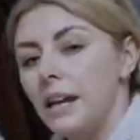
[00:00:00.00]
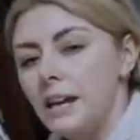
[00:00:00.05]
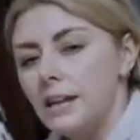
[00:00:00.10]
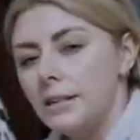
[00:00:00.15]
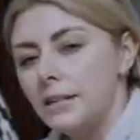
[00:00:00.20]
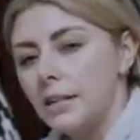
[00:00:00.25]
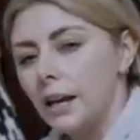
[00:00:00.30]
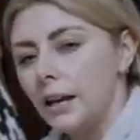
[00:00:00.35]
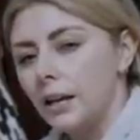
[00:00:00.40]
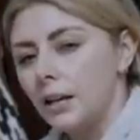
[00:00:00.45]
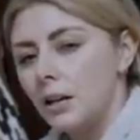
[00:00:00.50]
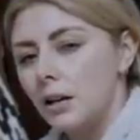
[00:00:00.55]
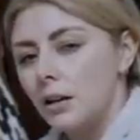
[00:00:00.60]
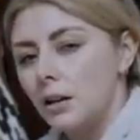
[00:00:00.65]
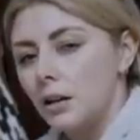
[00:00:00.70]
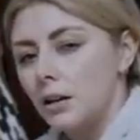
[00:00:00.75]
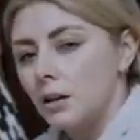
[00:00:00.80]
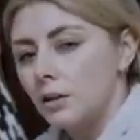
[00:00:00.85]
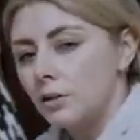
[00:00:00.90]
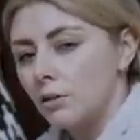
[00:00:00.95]
eating,
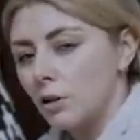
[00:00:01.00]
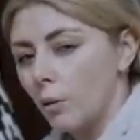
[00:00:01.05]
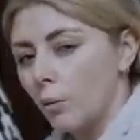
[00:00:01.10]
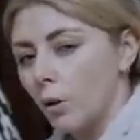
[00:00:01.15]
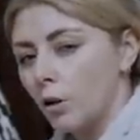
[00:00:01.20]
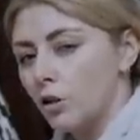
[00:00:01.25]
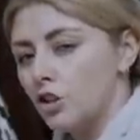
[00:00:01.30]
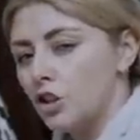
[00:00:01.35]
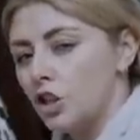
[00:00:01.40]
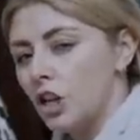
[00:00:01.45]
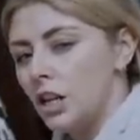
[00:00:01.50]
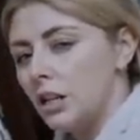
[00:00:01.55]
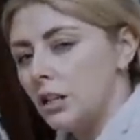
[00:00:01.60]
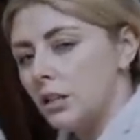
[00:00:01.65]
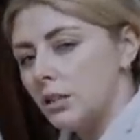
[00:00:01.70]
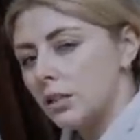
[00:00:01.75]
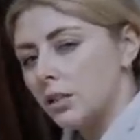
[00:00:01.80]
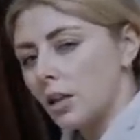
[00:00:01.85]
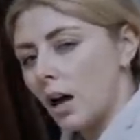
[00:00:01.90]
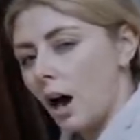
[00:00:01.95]
so I want
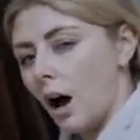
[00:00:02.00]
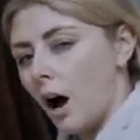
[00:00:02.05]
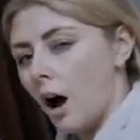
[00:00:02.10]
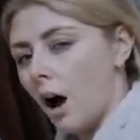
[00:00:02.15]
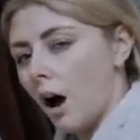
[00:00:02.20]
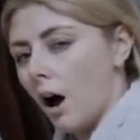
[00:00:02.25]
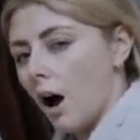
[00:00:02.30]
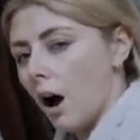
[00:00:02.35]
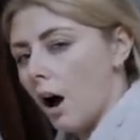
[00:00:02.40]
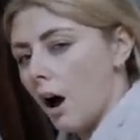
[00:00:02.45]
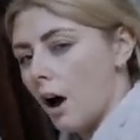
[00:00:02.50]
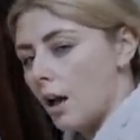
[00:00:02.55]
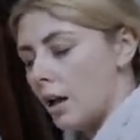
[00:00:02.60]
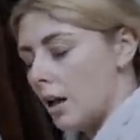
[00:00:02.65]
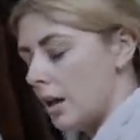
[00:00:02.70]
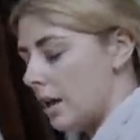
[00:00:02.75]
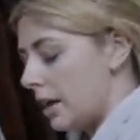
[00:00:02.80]
jeans that are